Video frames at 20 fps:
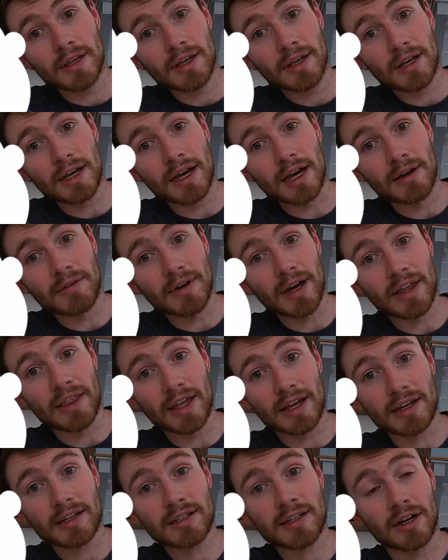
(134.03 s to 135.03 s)
Um, and
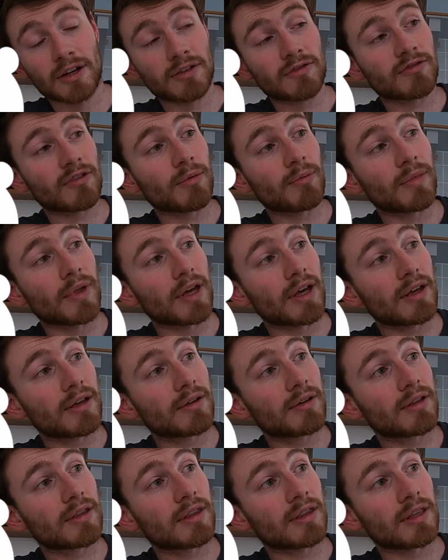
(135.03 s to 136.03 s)
that goes from the,
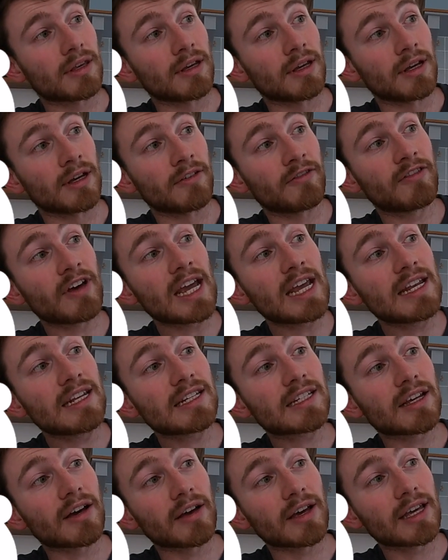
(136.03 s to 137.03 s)
the
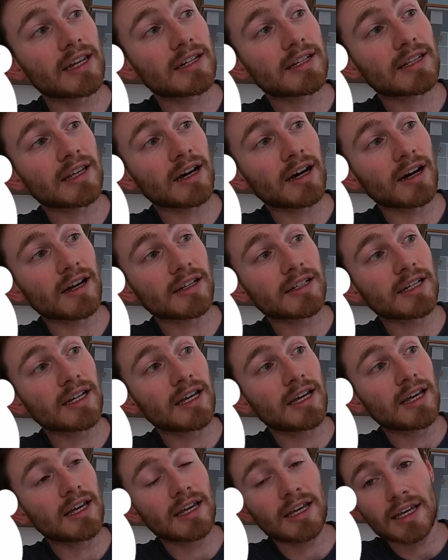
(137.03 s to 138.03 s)
veins going into the heart,
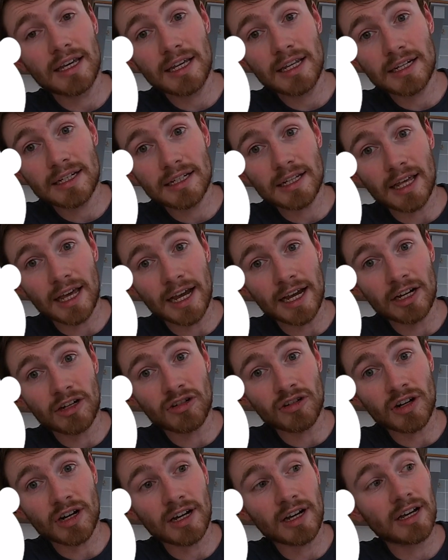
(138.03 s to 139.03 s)
into the
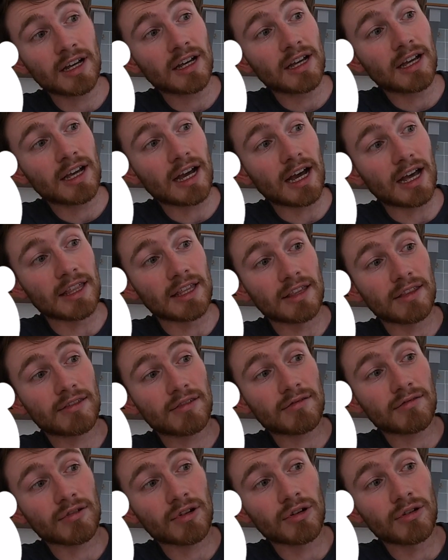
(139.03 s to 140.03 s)
atria, and then
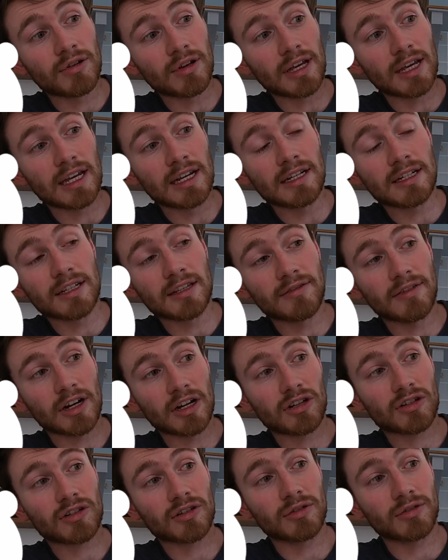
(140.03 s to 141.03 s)
through into the
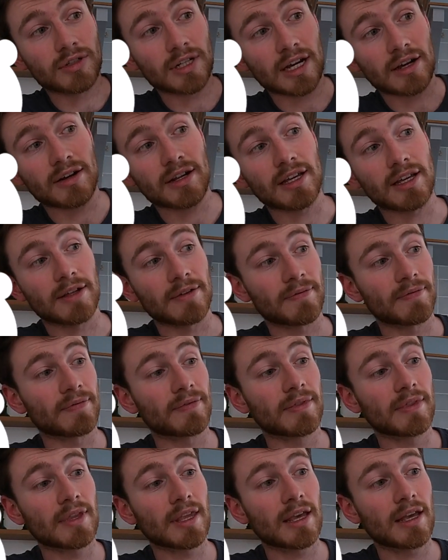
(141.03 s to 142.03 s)
ventricle down here.
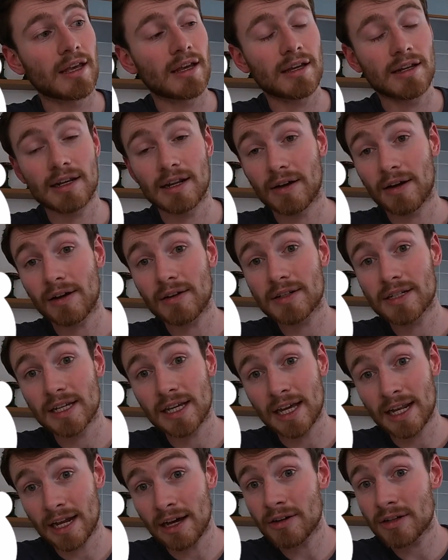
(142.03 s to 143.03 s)
Now, how does it
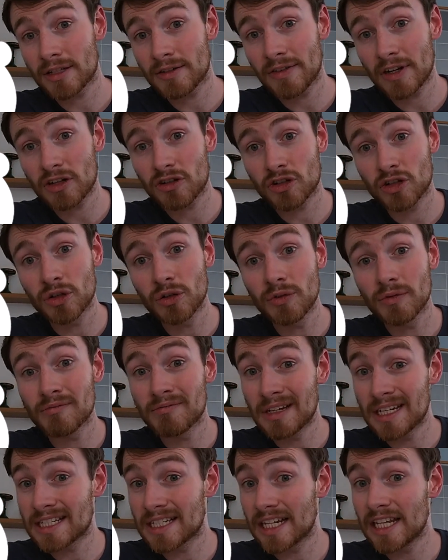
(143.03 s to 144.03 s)
get out of the ventricle?
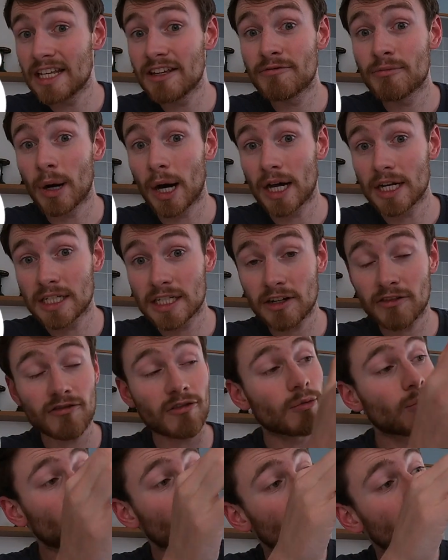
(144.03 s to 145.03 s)
It needs to leave by a
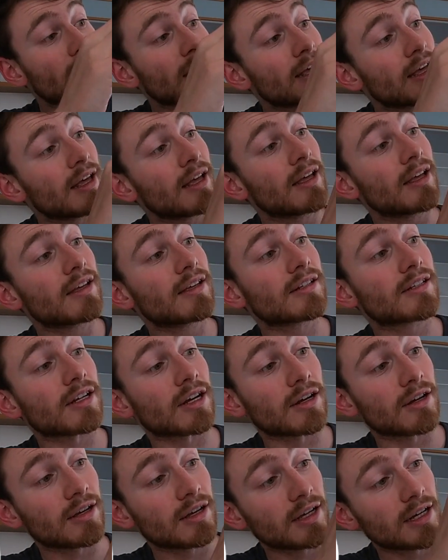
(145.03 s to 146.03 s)
different way
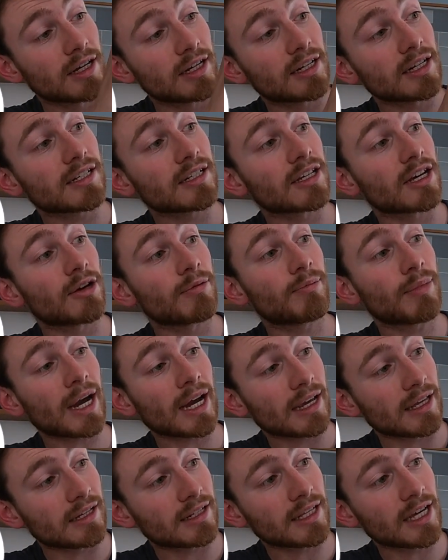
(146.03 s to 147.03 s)
so it doesn't go
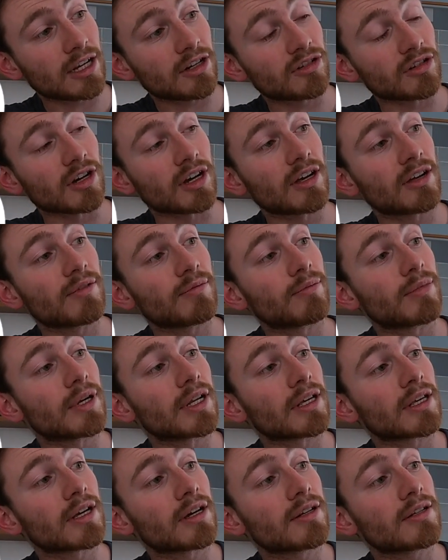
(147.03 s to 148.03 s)
back the atria, but
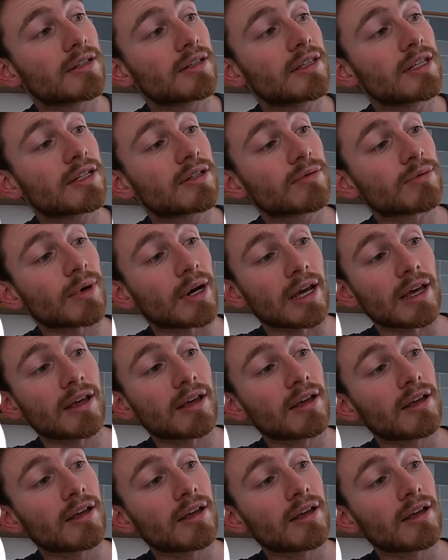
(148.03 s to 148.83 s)
it goes this way.